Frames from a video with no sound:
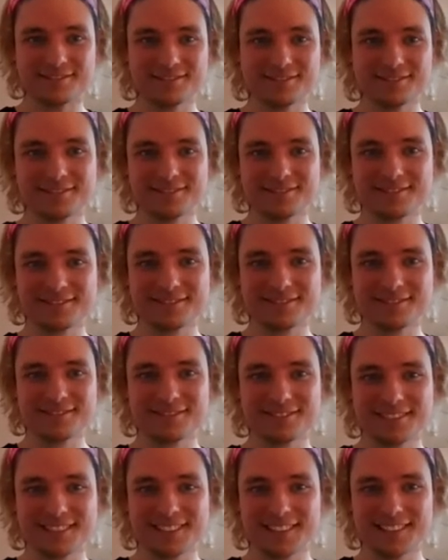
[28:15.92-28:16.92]

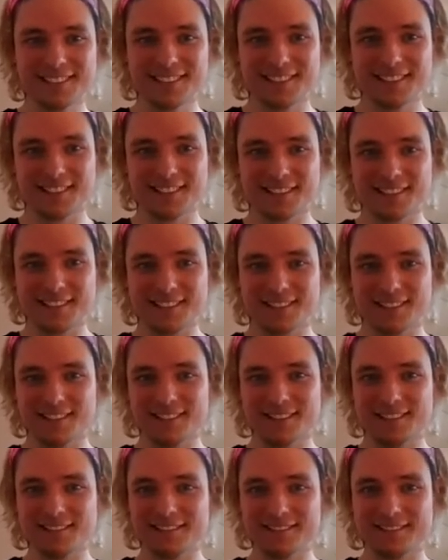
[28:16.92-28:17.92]

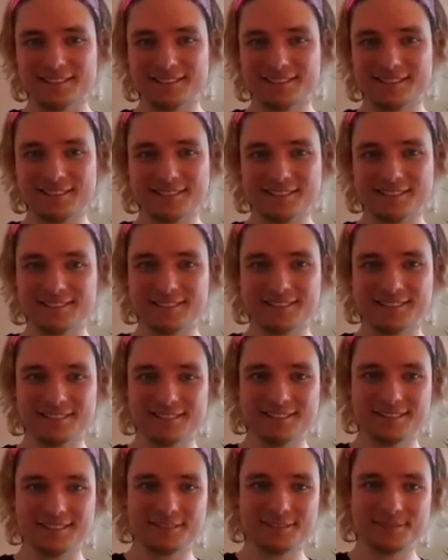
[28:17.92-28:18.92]

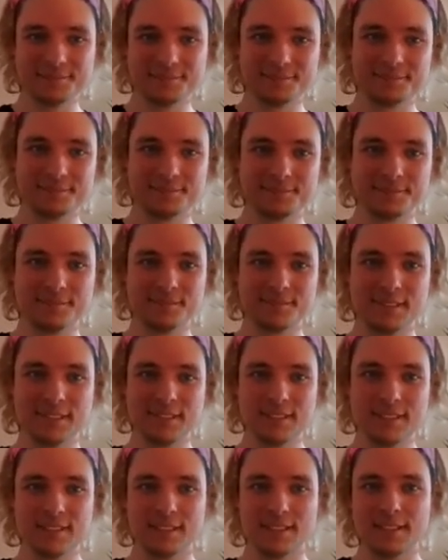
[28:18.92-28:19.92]

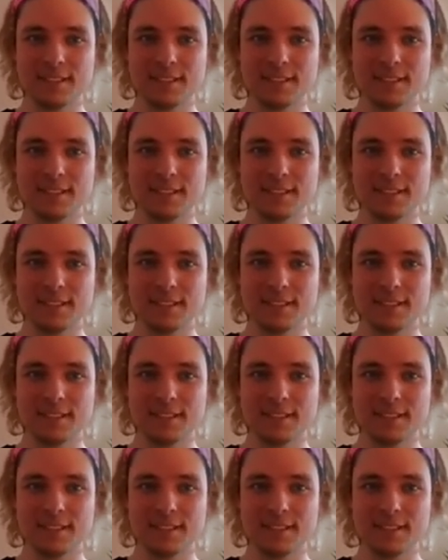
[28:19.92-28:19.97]
(not speaking)